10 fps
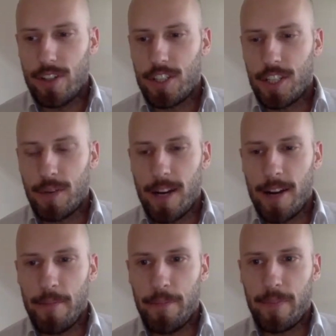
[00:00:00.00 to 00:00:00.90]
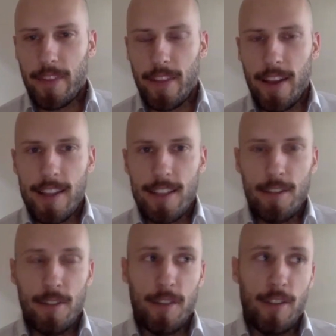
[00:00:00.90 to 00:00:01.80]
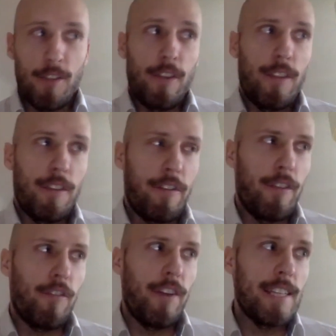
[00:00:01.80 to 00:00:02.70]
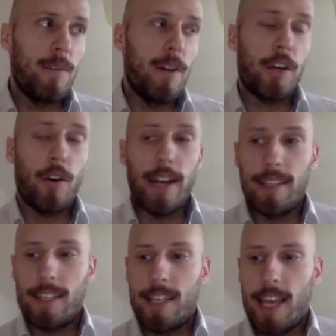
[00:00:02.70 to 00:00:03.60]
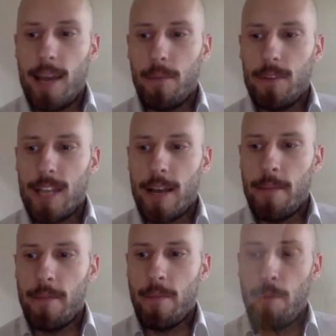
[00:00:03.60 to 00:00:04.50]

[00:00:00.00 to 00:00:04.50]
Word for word: So um, the, the, the, the reason why I got into TM was um, my